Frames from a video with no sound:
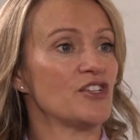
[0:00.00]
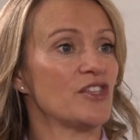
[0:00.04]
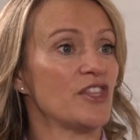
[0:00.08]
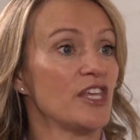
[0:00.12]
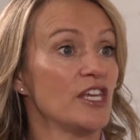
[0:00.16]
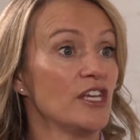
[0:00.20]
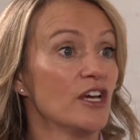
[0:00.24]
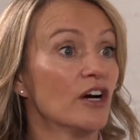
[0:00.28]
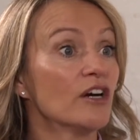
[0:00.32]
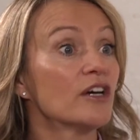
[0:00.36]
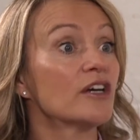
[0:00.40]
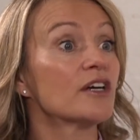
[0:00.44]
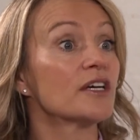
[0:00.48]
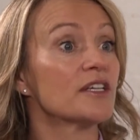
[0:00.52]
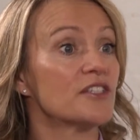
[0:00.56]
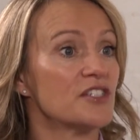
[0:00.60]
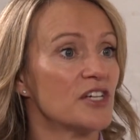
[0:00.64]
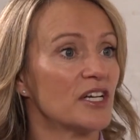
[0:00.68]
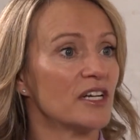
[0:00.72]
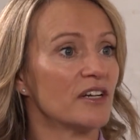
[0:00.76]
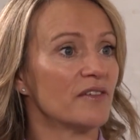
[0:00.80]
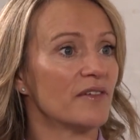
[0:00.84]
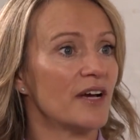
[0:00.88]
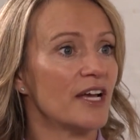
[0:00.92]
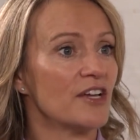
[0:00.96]
the younger
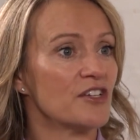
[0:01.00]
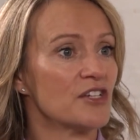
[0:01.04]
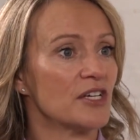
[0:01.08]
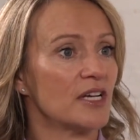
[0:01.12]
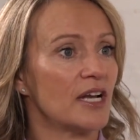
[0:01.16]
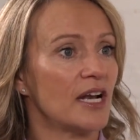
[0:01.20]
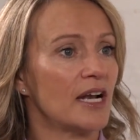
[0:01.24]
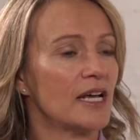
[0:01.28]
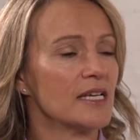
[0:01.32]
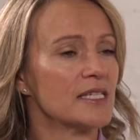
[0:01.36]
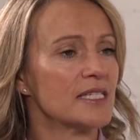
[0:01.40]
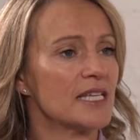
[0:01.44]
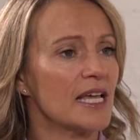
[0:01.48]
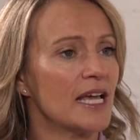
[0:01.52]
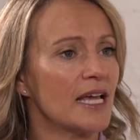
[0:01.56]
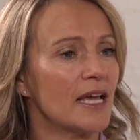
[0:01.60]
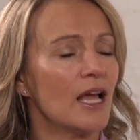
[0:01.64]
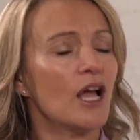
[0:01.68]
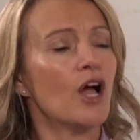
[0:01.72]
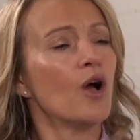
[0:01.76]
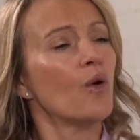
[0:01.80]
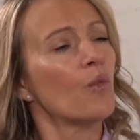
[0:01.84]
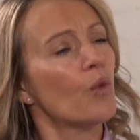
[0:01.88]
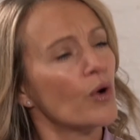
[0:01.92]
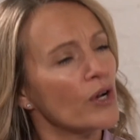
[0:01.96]
generation and I say,
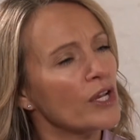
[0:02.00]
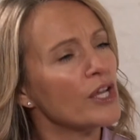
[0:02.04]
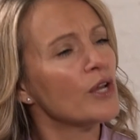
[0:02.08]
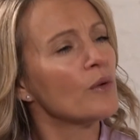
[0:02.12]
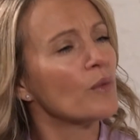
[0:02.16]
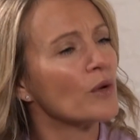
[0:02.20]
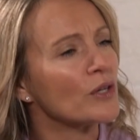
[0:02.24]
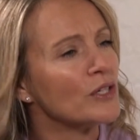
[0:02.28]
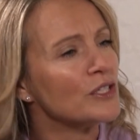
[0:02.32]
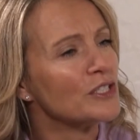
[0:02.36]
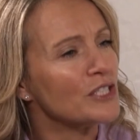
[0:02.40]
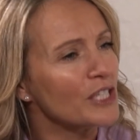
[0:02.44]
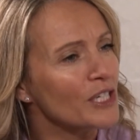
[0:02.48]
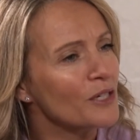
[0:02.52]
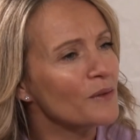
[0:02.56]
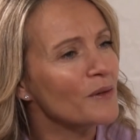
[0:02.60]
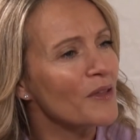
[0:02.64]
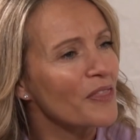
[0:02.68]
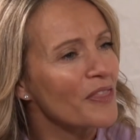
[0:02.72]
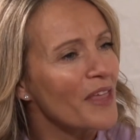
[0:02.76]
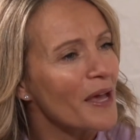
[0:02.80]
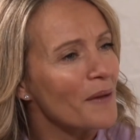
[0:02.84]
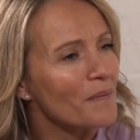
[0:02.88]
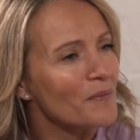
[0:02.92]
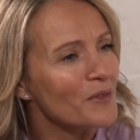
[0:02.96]
what do you want to do
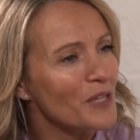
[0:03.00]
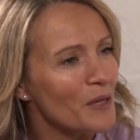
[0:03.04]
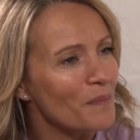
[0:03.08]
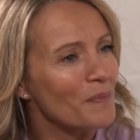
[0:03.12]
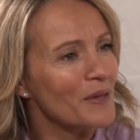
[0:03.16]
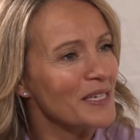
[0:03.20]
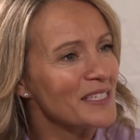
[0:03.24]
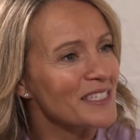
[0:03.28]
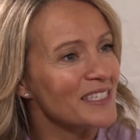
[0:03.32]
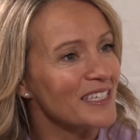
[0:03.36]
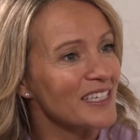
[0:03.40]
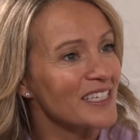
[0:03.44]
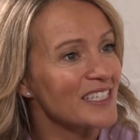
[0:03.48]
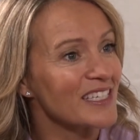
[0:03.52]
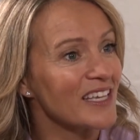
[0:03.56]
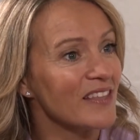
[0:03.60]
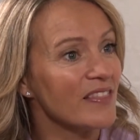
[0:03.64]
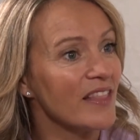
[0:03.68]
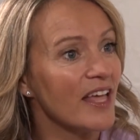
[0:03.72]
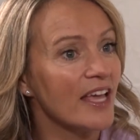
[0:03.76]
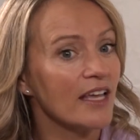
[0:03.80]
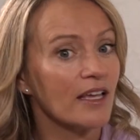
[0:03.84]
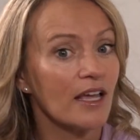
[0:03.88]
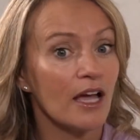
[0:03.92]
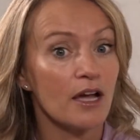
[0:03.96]
with your business? And
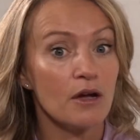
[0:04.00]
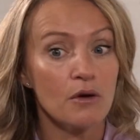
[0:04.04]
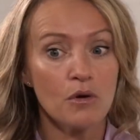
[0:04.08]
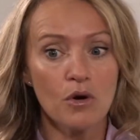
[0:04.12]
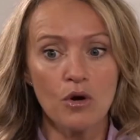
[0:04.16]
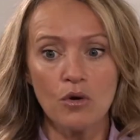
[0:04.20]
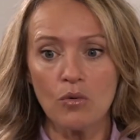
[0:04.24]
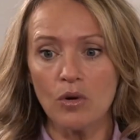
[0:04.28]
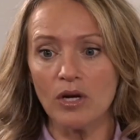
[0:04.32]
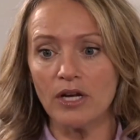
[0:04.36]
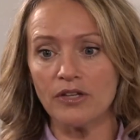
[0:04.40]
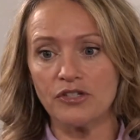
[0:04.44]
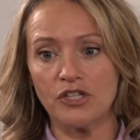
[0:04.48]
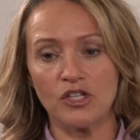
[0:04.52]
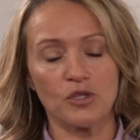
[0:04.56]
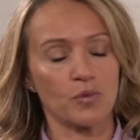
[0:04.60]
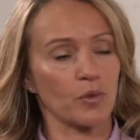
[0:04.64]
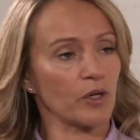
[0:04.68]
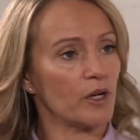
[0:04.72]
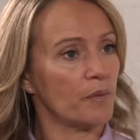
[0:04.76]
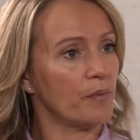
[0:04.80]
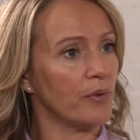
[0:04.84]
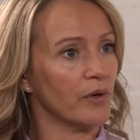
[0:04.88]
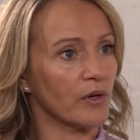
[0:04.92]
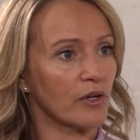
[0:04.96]
they go, well, I just
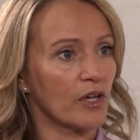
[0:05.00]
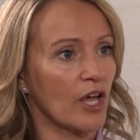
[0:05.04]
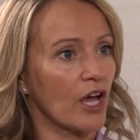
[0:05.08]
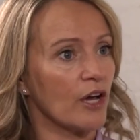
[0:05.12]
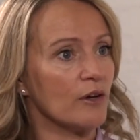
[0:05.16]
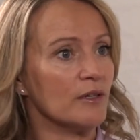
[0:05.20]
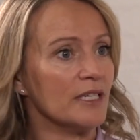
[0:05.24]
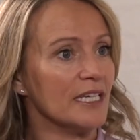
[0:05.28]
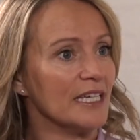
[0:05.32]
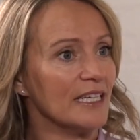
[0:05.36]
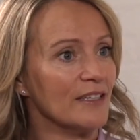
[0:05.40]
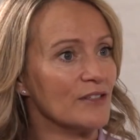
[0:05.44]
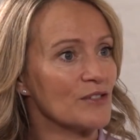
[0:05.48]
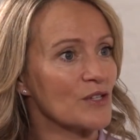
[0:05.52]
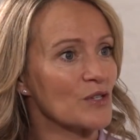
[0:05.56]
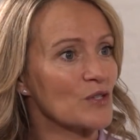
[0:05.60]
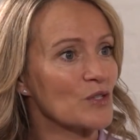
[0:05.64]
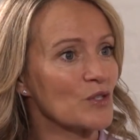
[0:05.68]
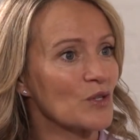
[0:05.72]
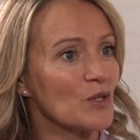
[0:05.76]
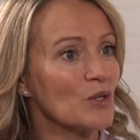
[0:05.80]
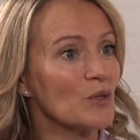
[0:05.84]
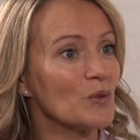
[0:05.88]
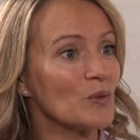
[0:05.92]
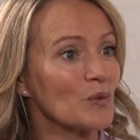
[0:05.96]
want to put coding into
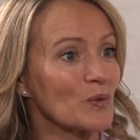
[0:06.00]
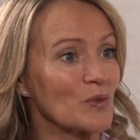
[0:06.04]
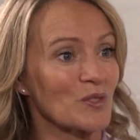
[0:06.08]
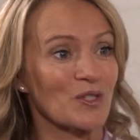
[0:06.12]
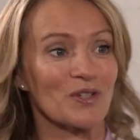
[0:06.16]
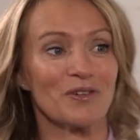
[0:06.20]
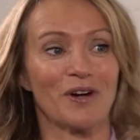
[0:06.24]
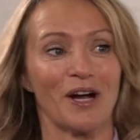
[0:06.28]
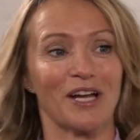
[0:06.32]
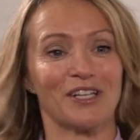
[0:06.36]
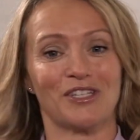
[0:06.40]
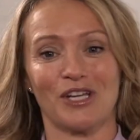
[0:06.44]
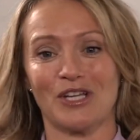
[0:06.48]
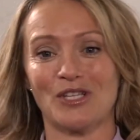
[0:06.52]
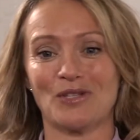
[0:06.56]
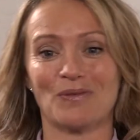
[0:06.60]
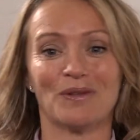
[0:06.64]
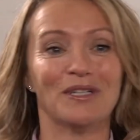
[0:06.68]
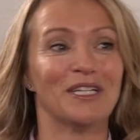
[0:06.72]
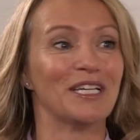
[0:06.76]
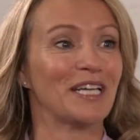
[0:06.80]
schools, or I just want to